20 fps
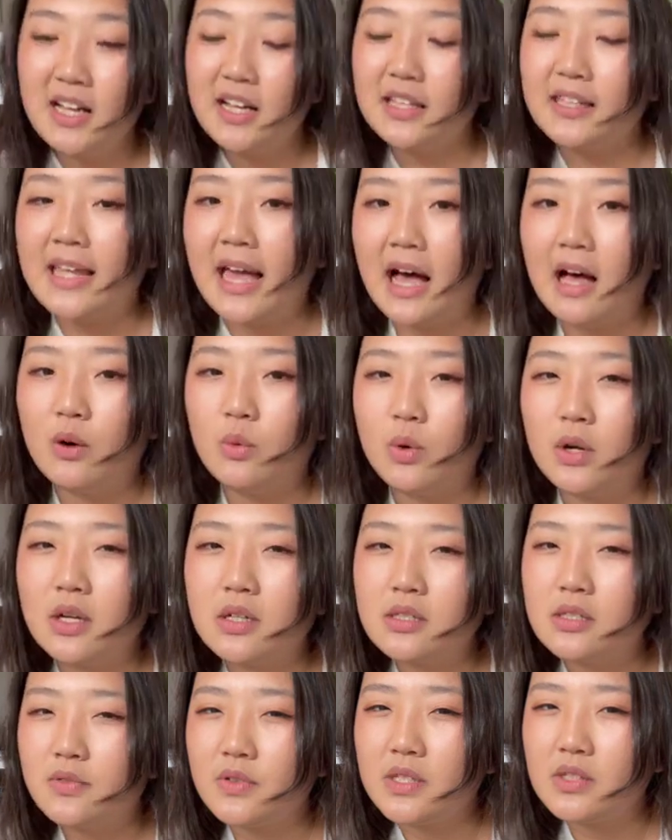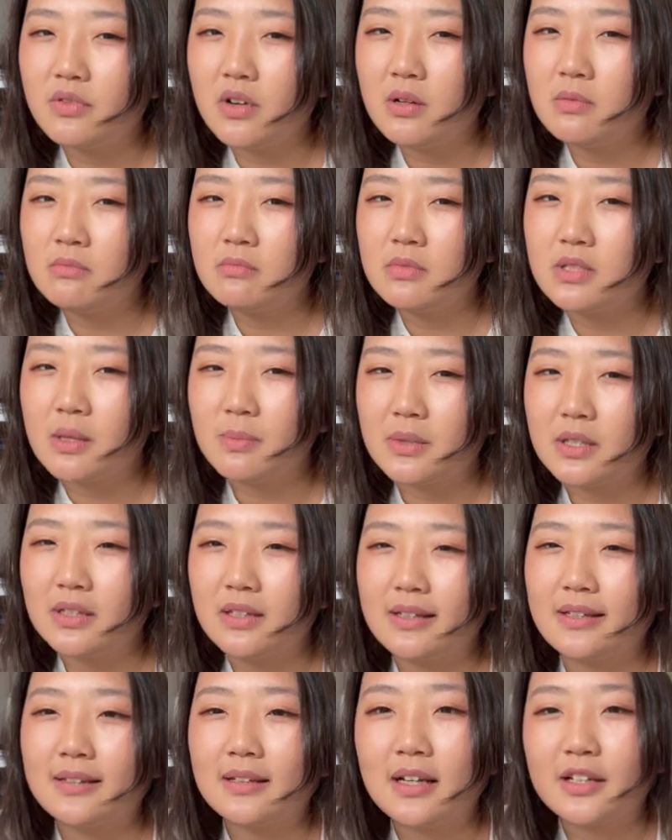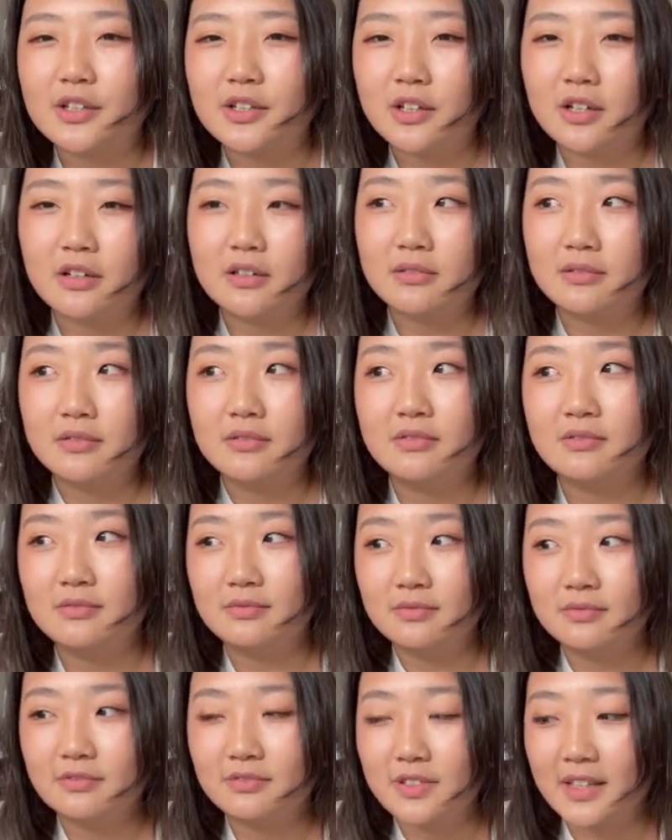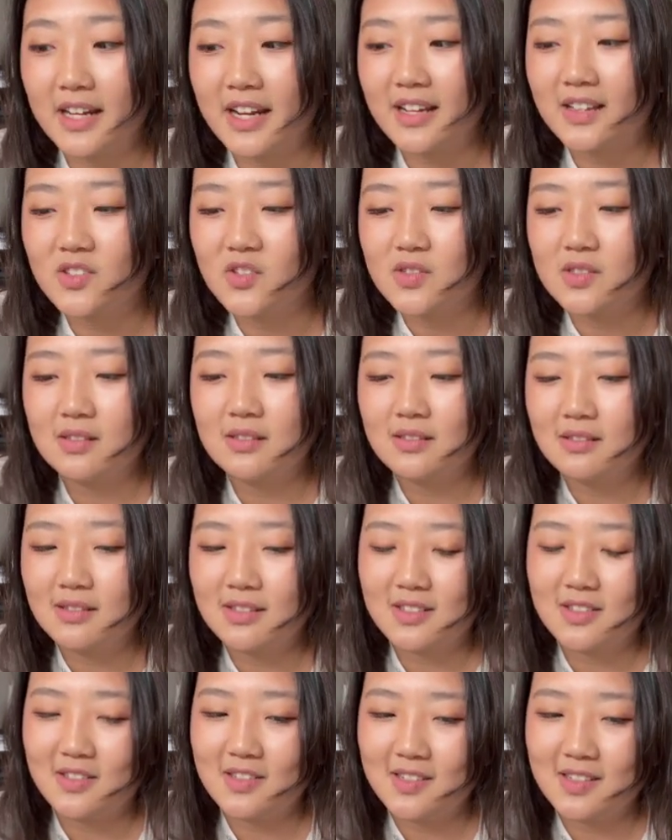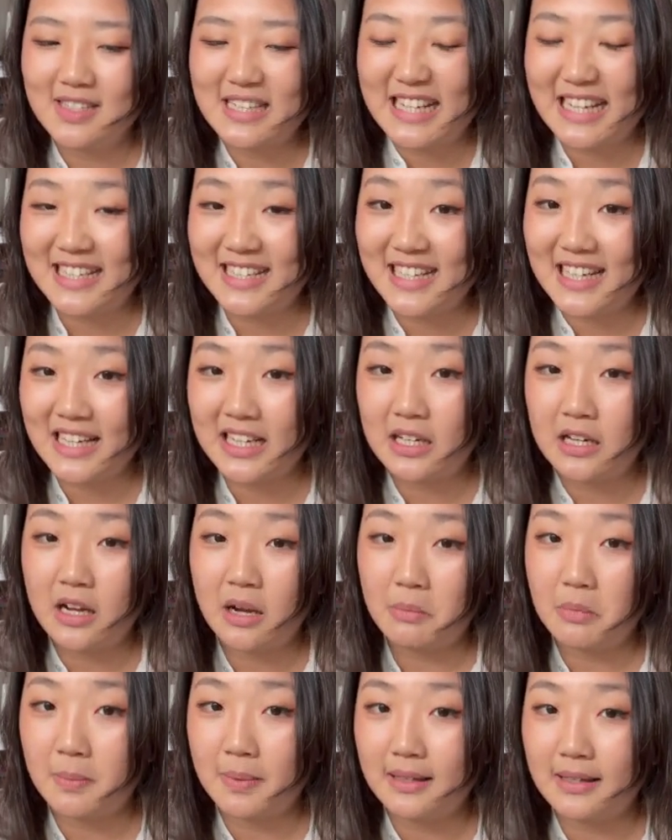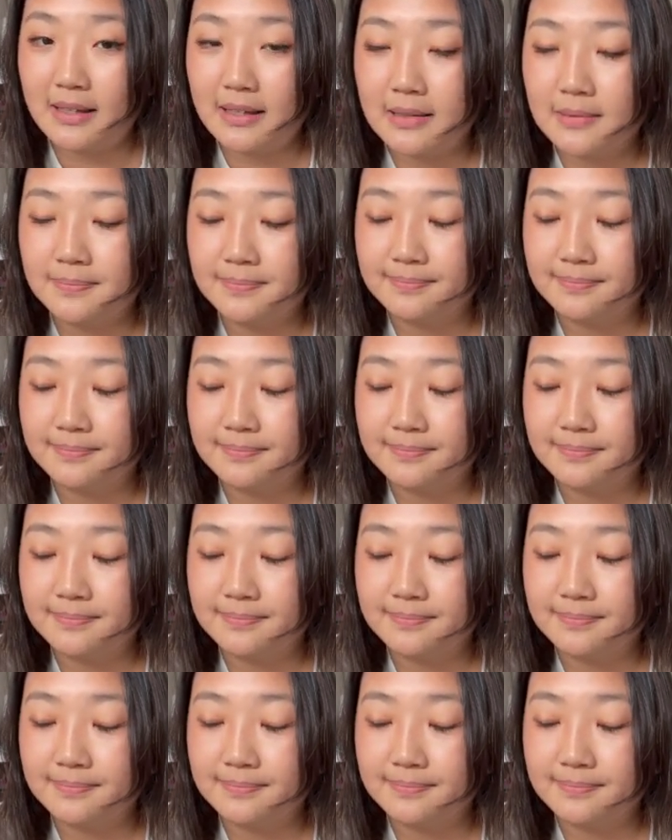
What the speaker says: Yeah, whereas if it's from something like, I don't know, FedEx, TNT, I'm a bit like,